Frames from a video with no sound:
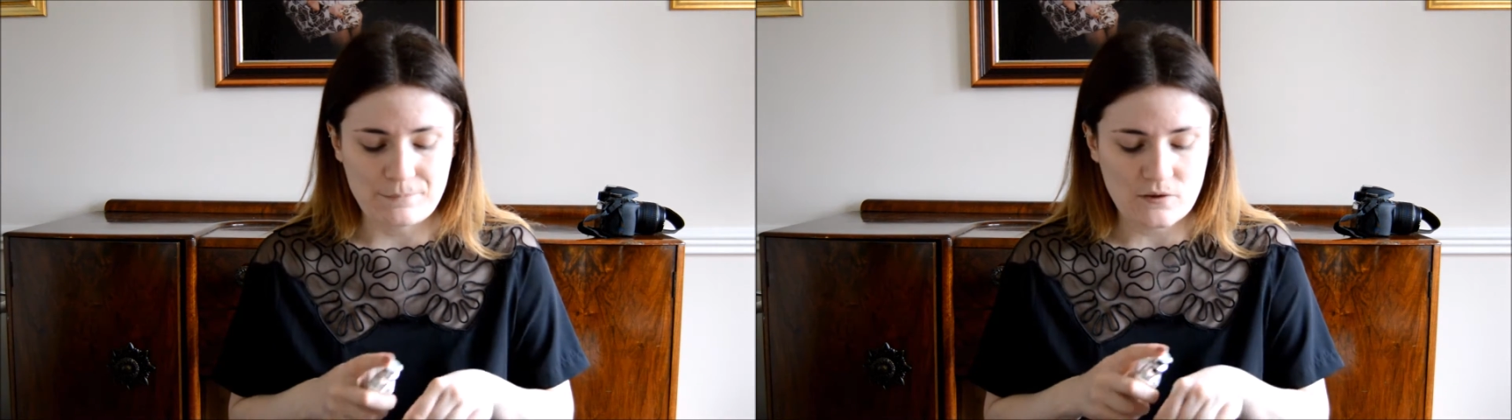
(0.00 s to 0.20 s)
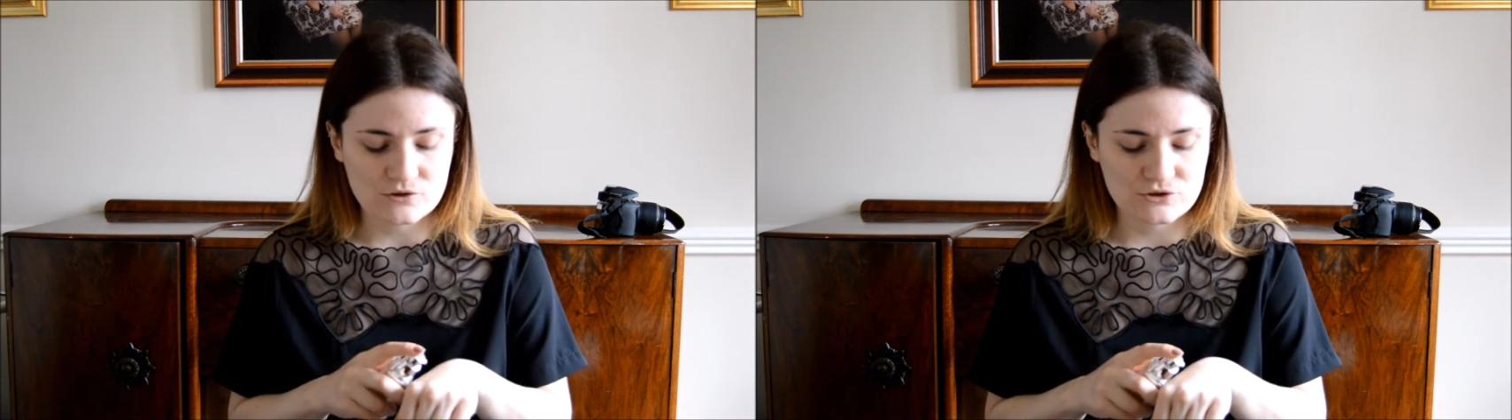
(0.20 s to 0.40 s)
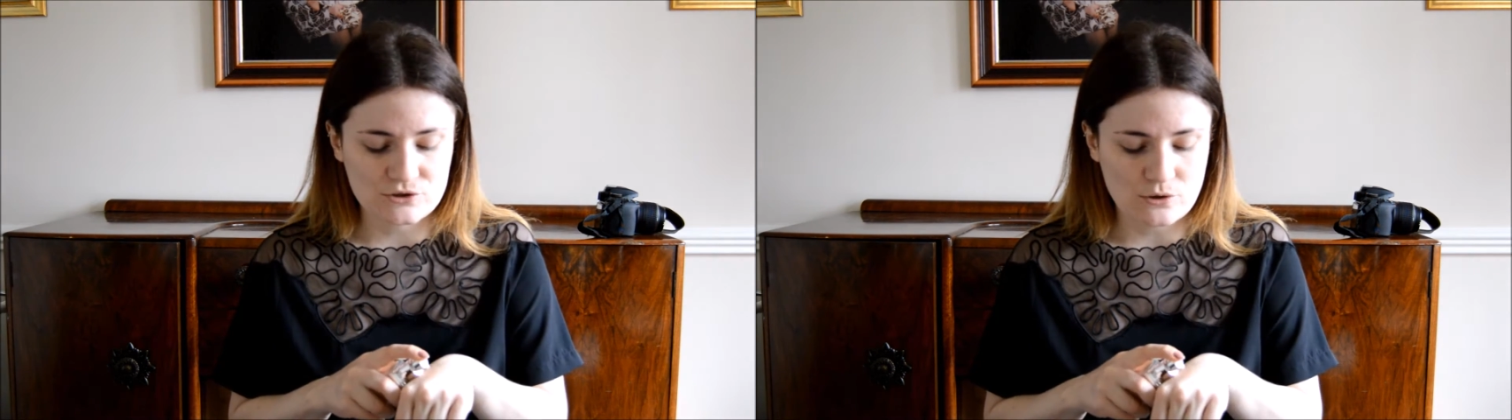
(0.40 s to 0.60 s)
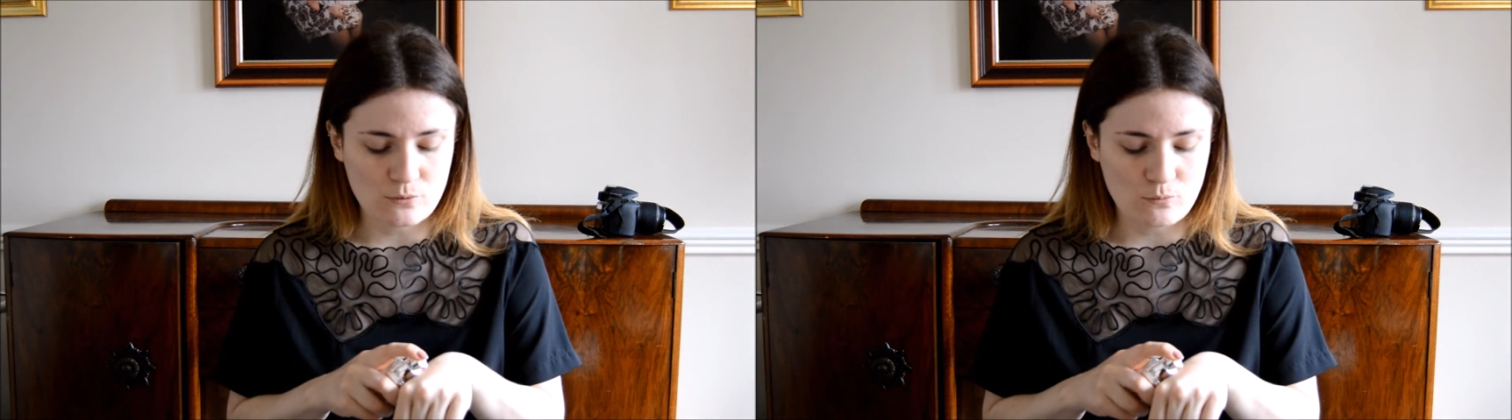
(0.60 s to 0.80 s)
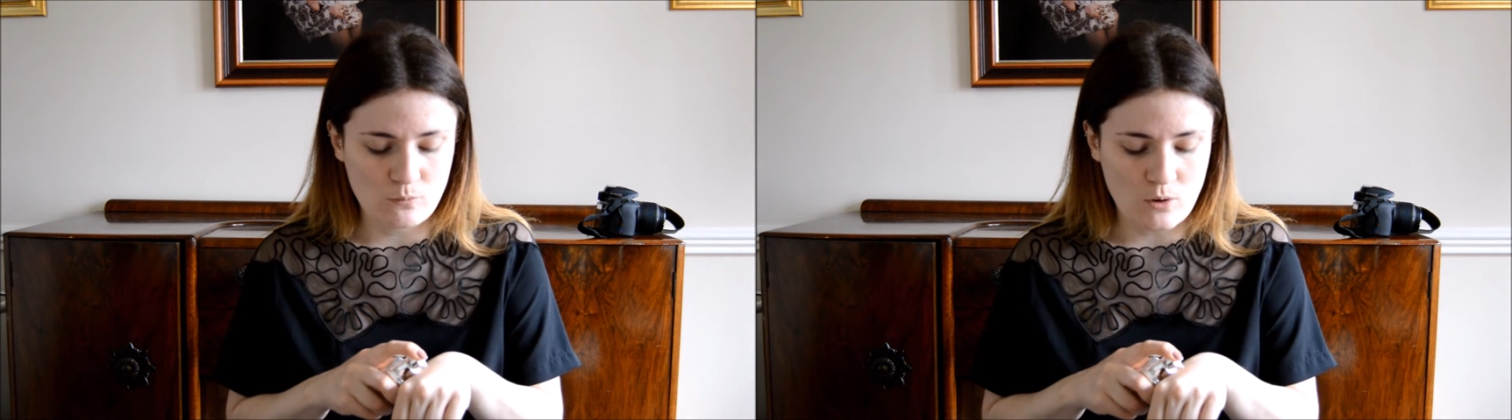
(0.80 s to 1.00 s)

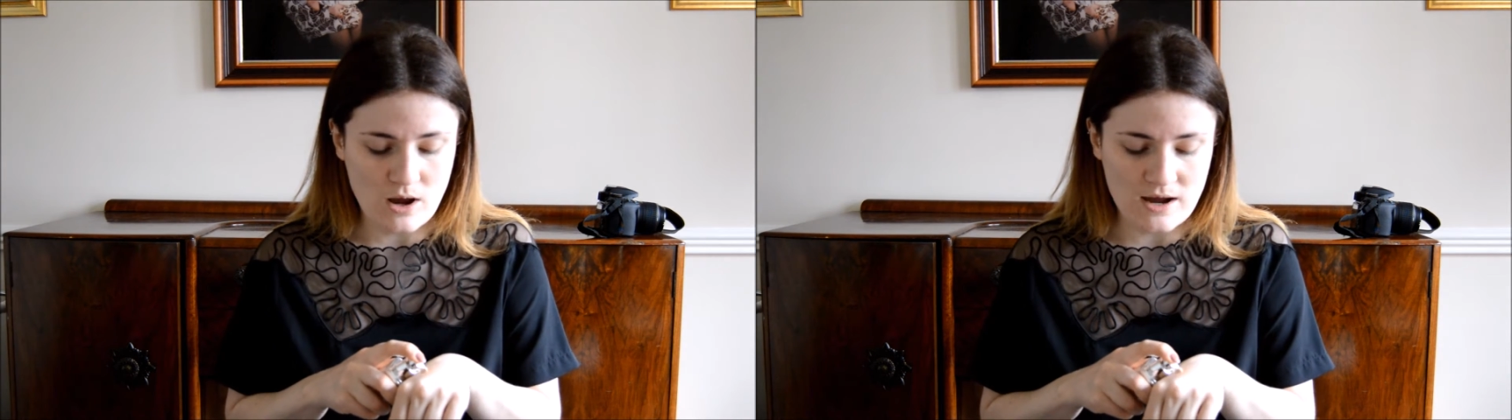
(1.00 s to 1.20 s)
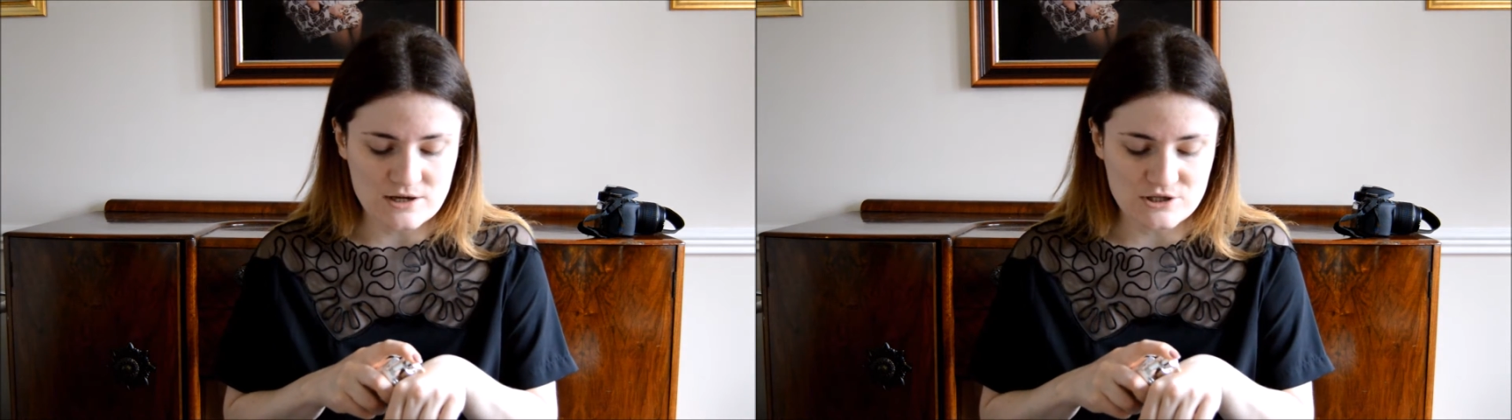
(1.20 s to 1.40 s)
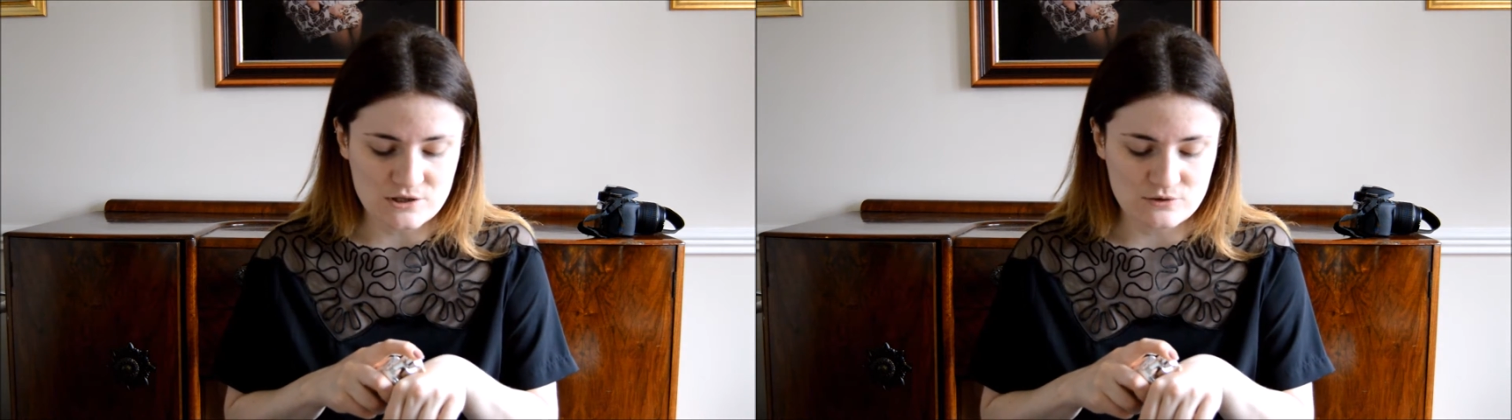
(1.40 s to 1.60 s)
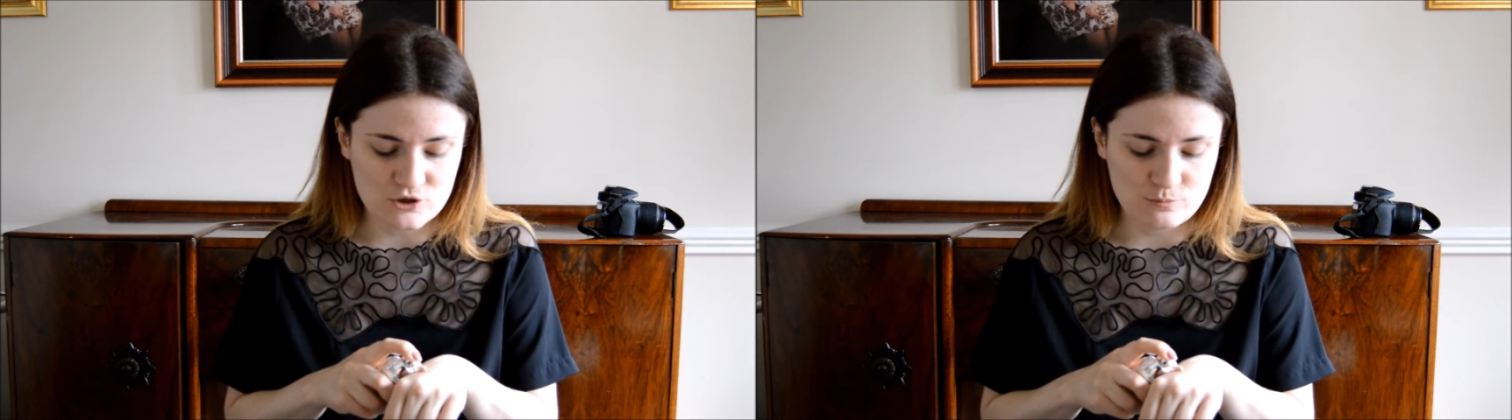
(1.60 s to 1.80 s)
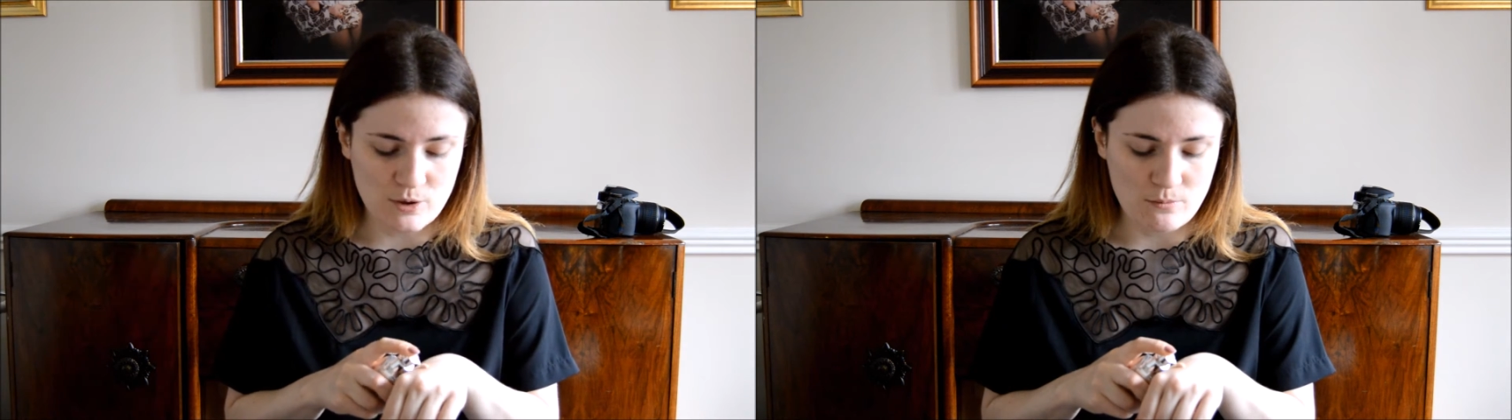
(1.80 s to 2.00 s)
So what I do is
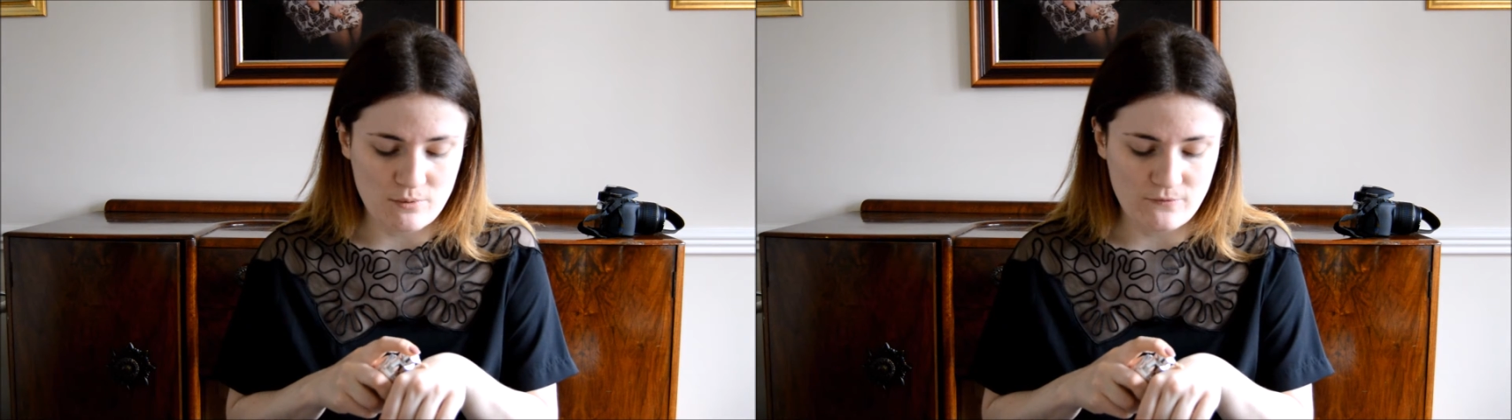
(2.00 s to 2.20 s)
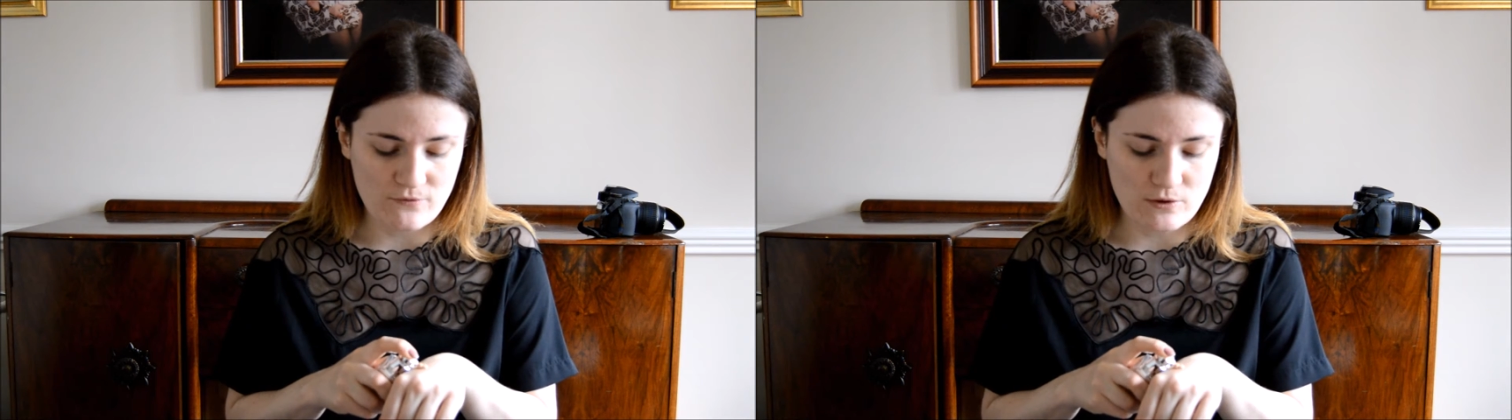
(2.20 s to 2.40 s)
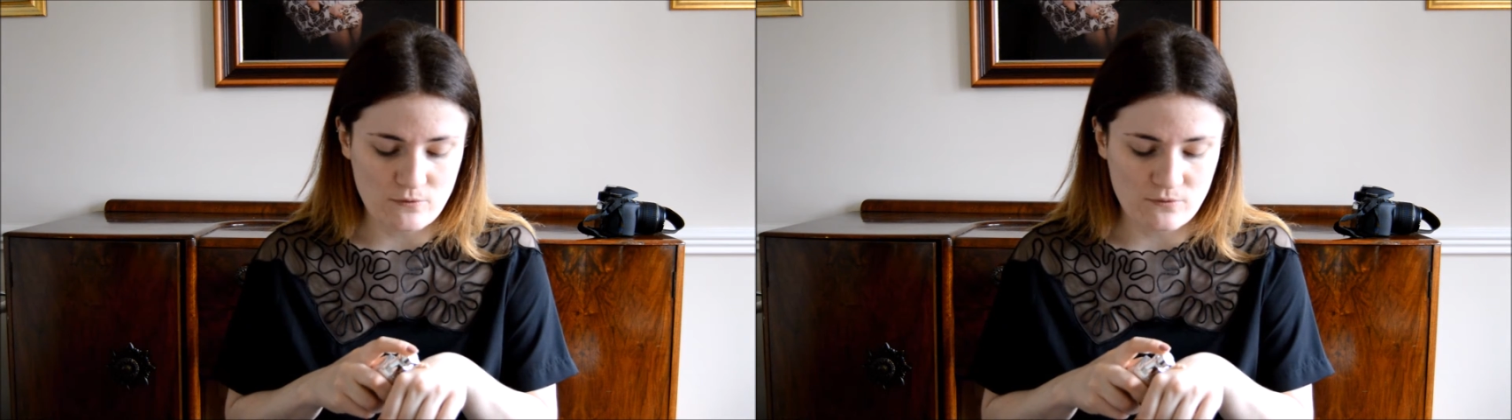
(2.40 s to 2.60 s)
just pump a few